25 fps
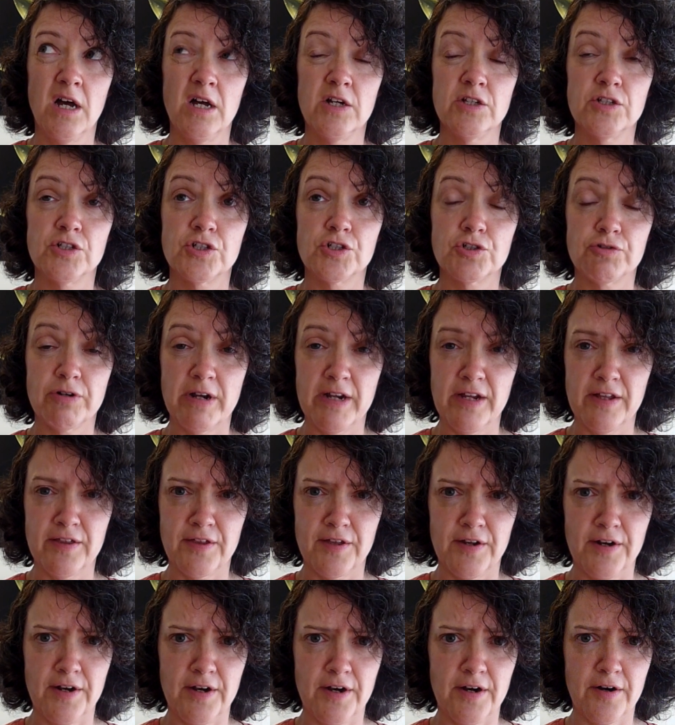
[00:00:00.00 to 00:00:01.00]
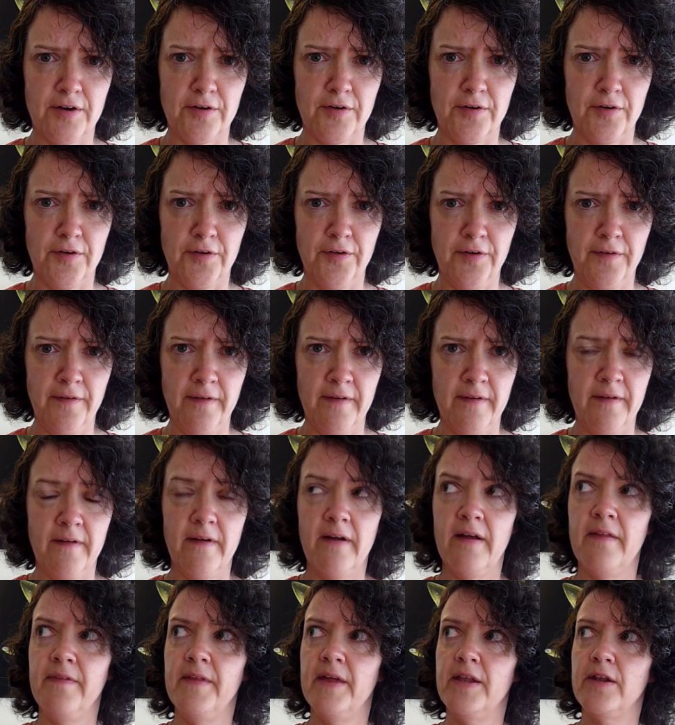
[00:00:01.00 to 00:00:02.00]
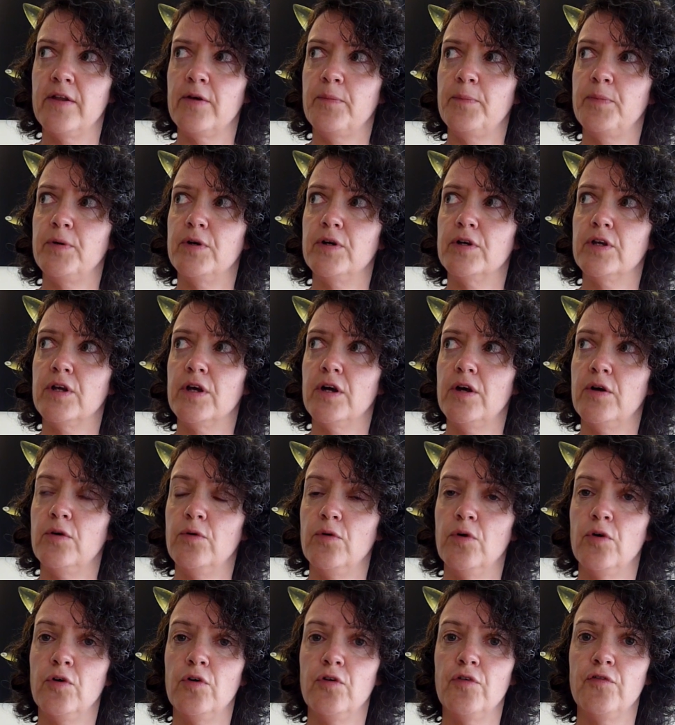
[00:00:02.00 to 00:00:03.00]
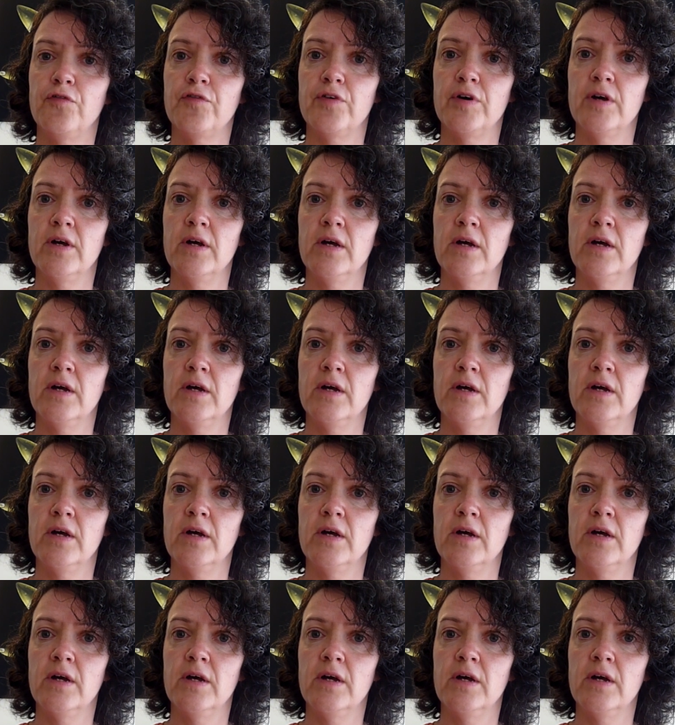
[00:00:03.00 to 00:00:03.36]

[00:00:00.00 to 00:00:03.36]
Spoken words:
strengthener on, and then I'll put a coat of